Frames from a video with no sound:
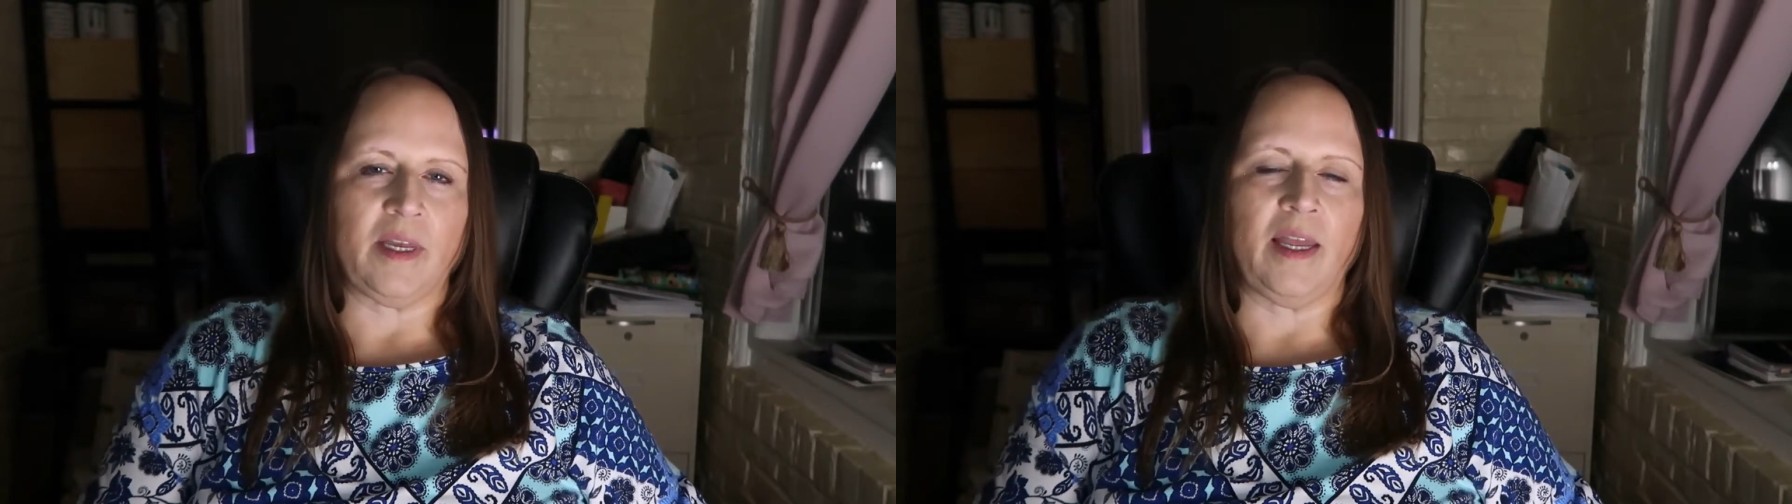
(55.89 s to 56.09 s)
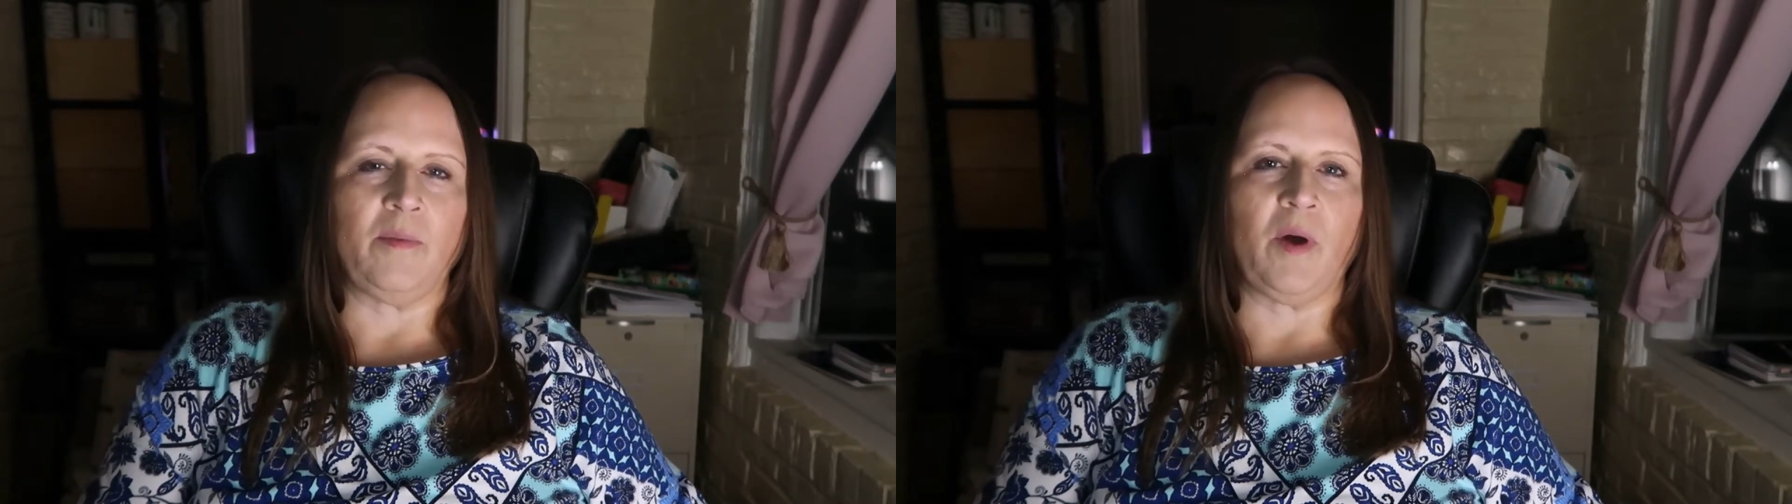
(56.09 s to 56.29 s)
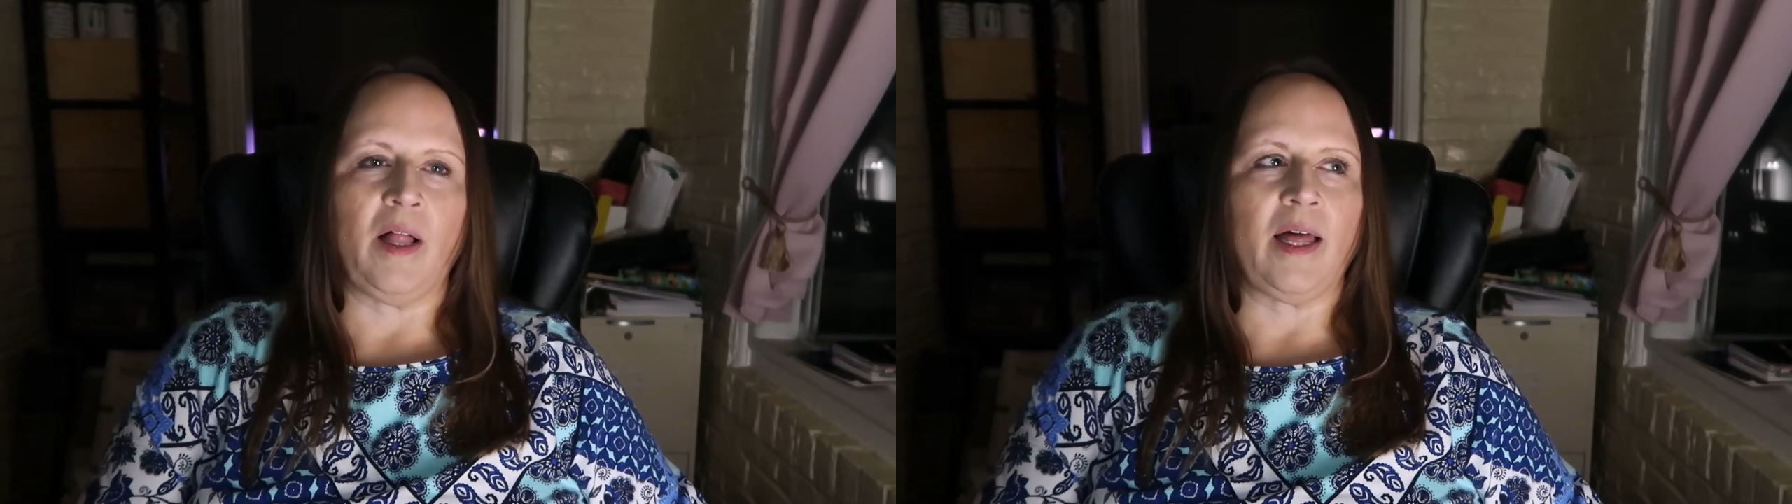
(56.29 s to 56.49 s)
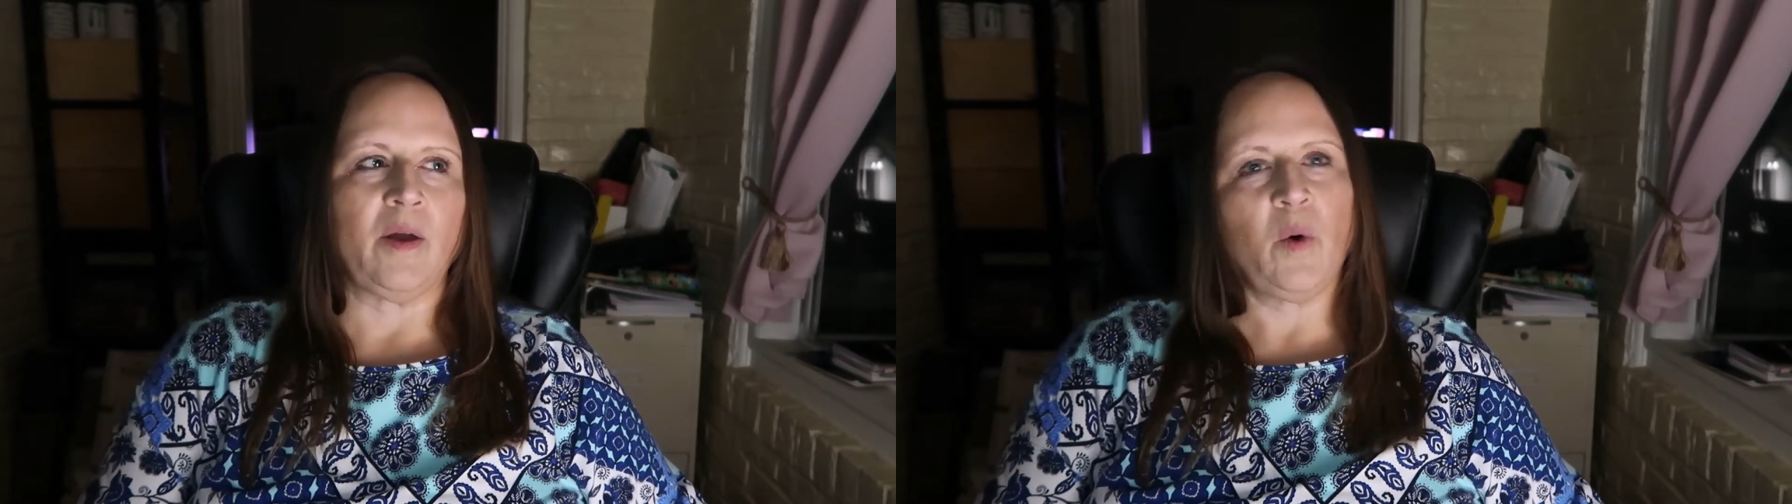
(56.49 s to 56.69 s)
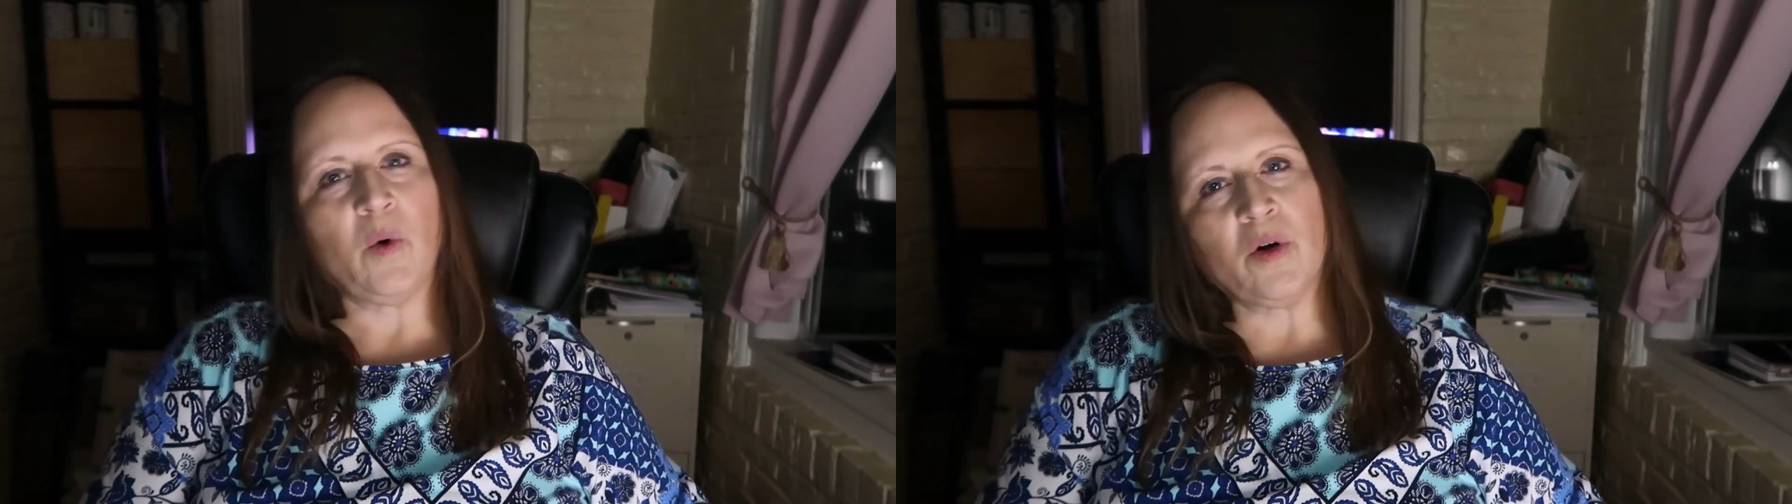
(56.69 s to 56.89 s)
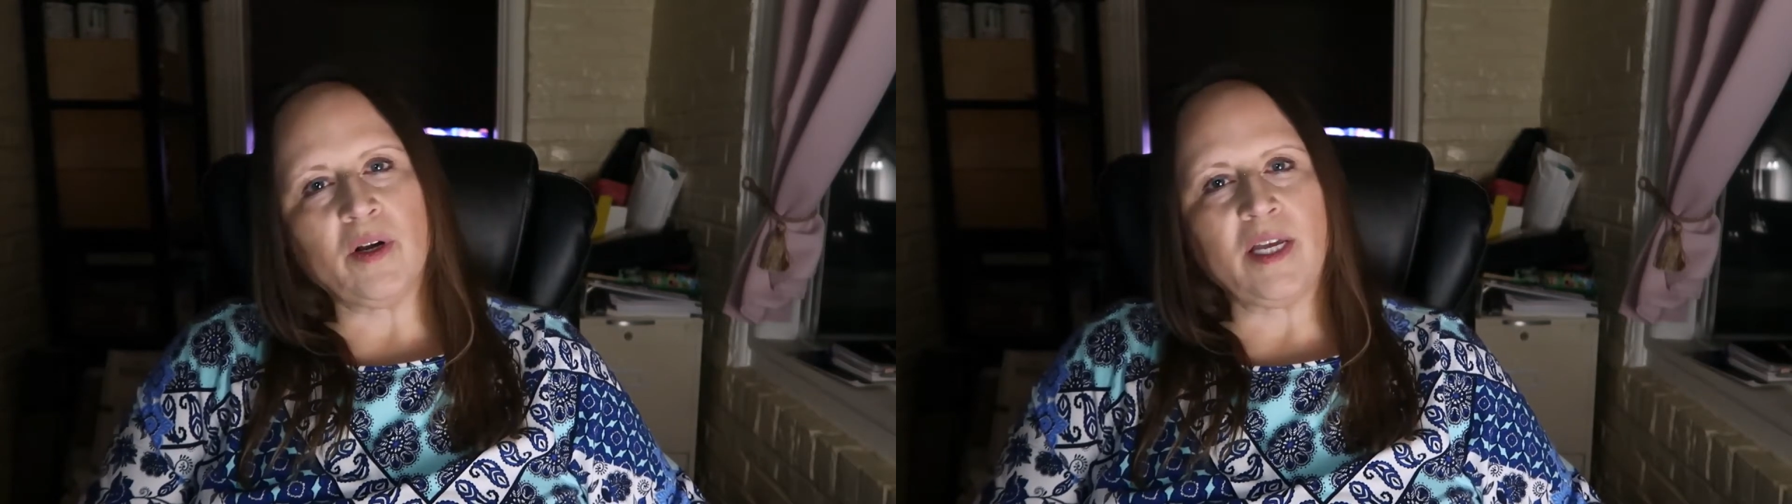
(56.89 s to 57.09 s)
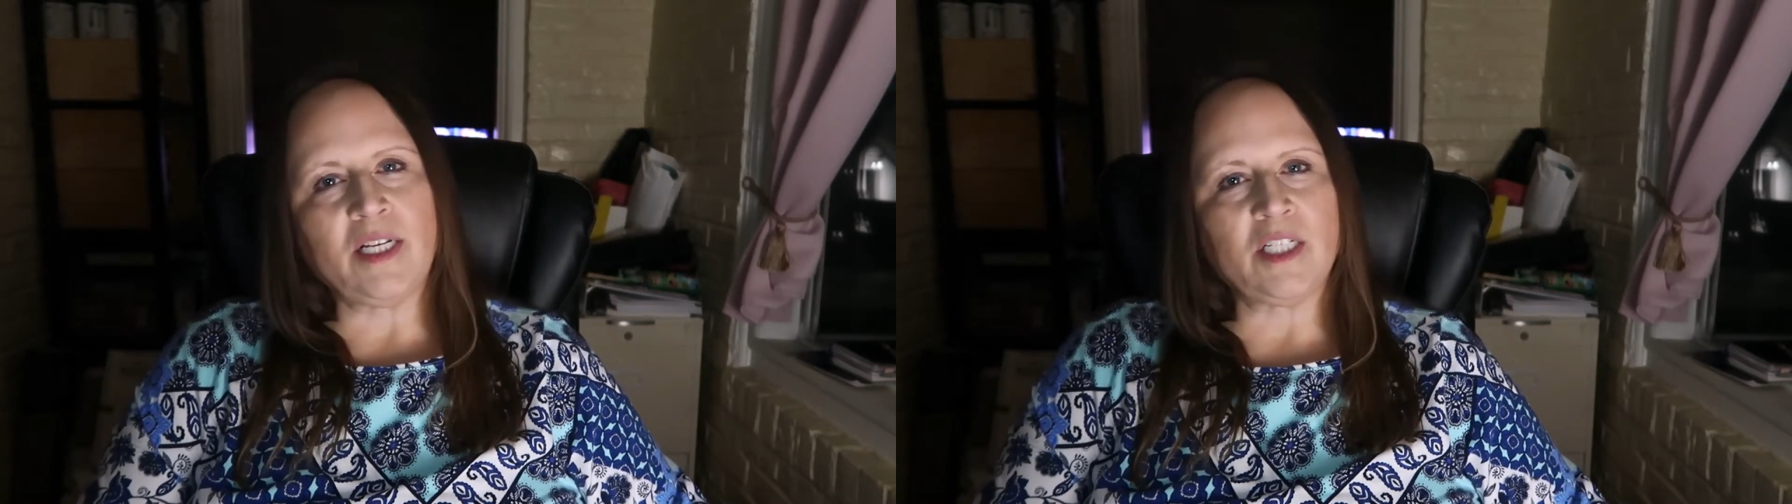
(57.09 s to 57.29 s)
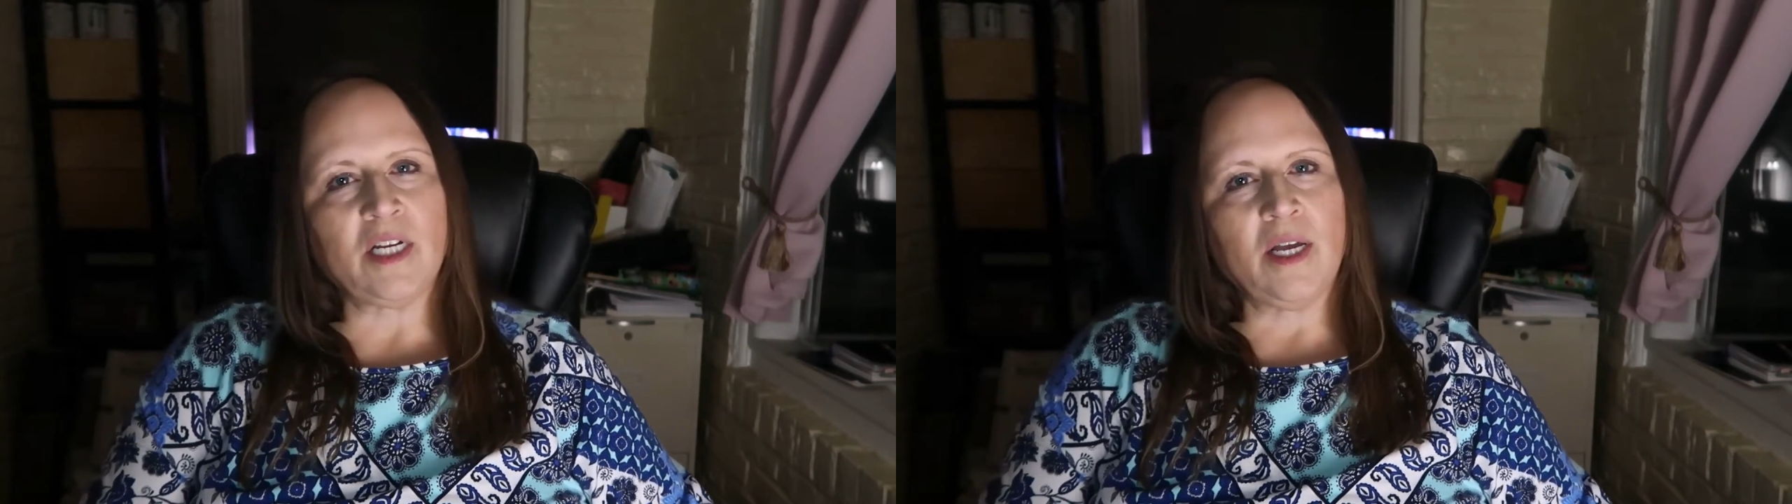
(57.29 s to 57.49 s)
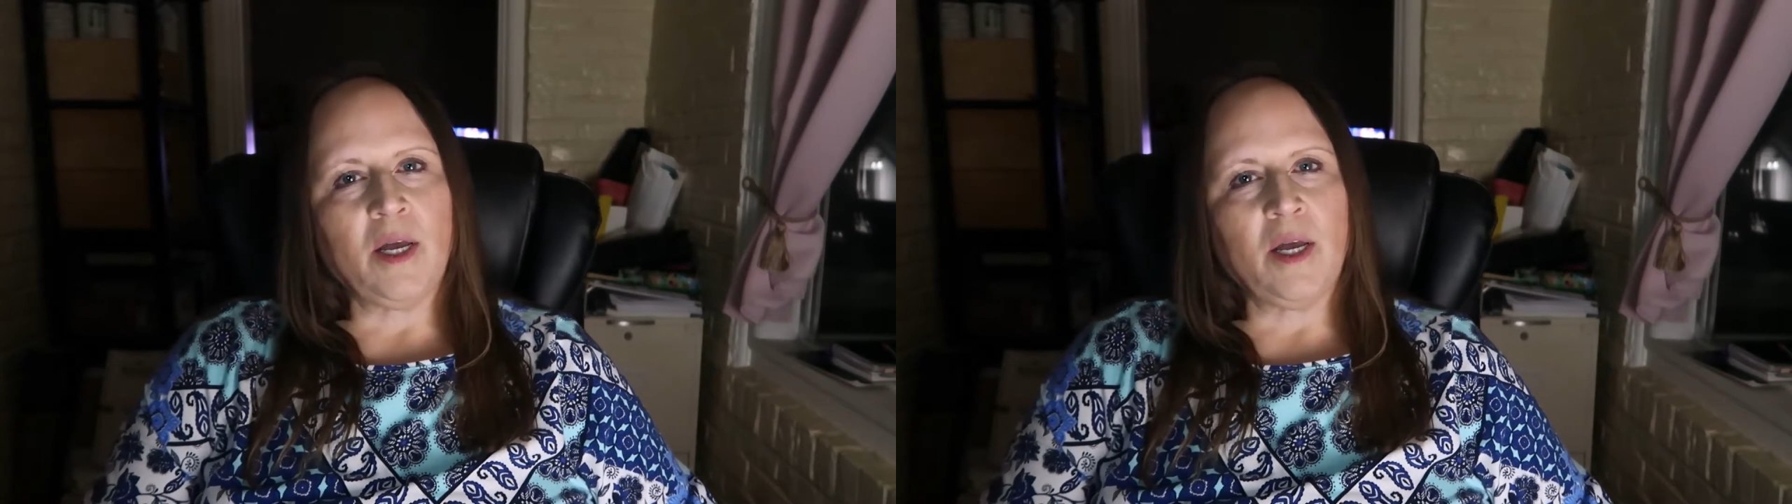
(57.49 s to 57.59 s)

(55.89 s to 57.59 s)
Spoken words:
and while I order each